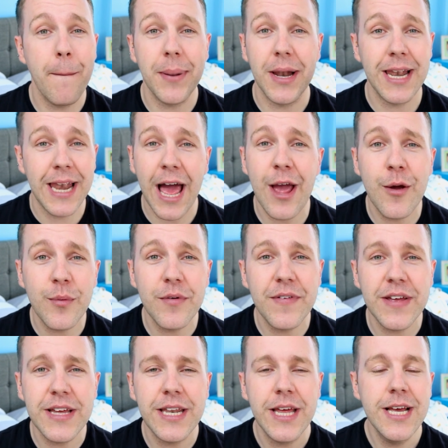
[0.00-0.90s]
play
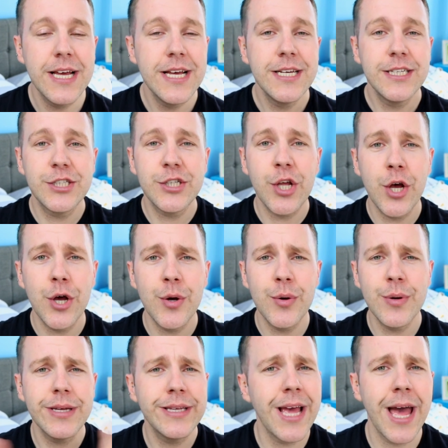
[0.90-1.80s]
with it.
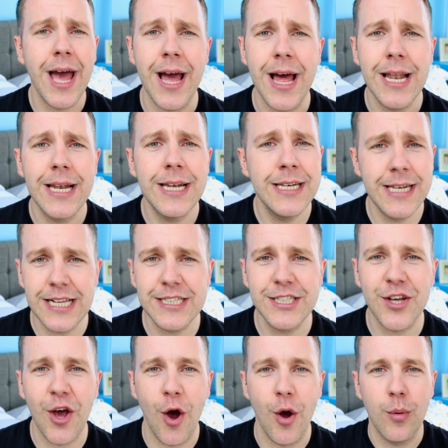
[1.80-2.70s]
So yeah,
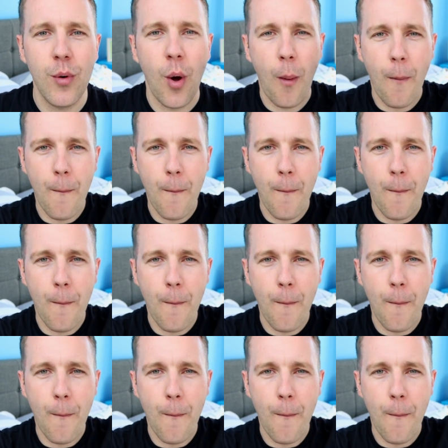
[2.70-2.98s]
let's go.